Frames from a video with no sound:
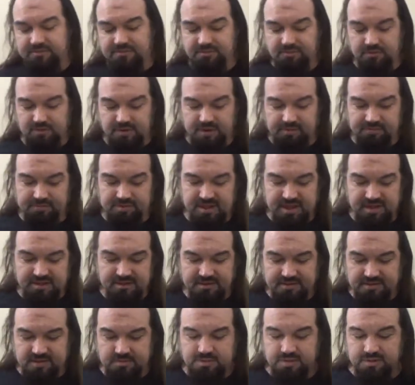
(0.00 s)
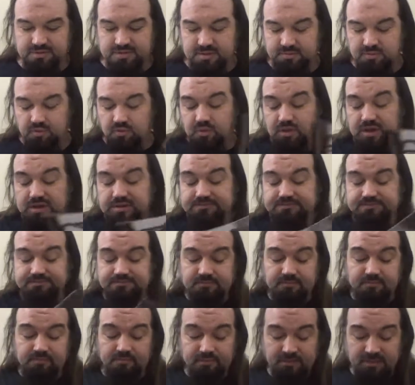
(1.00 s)
story in Planet of the Symbiotes
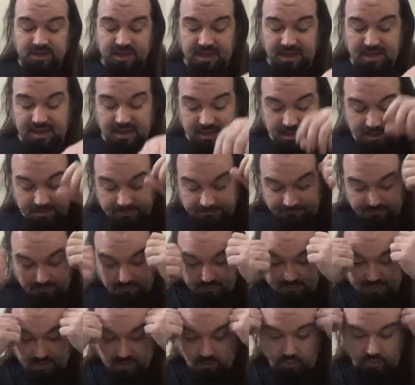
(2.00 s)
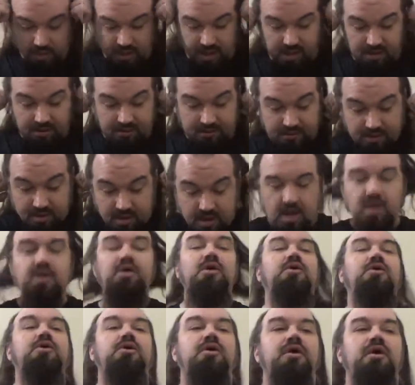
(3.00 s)
#1. For those unaware,
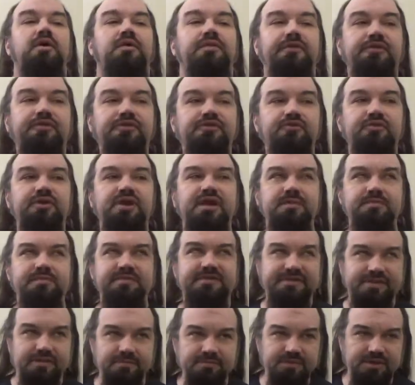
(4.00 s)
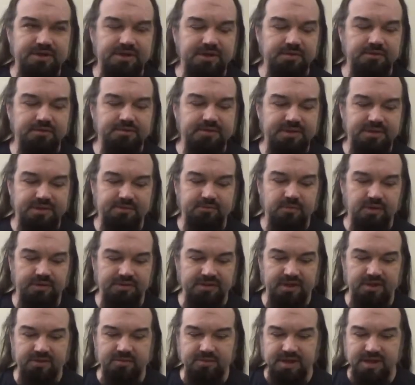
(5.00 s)
the Scream symbiote was
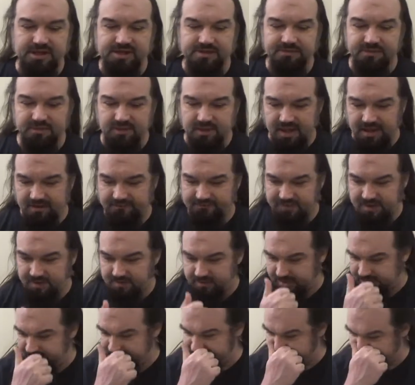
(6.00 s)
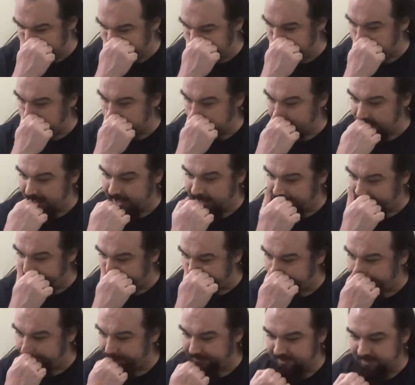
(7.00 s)
a creation of the Life Foundation.
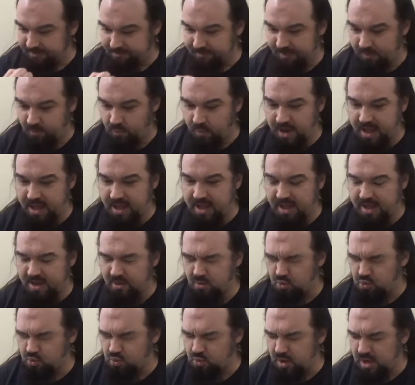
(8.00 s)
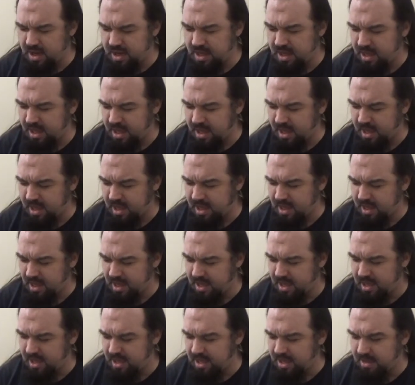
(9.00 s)
But way
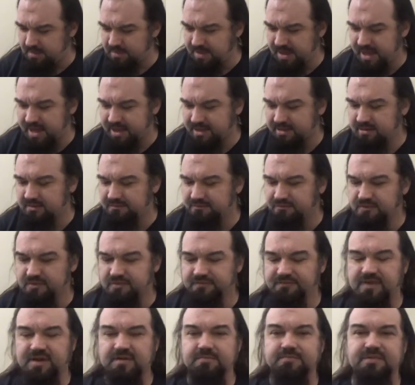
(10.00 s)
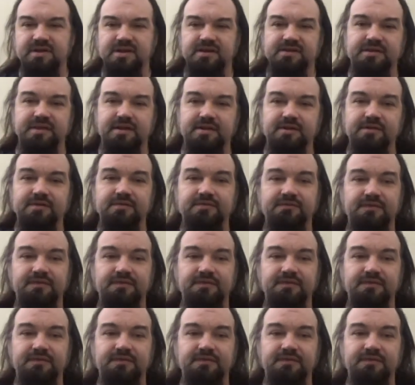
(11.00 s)
back in the first Venom miniseries,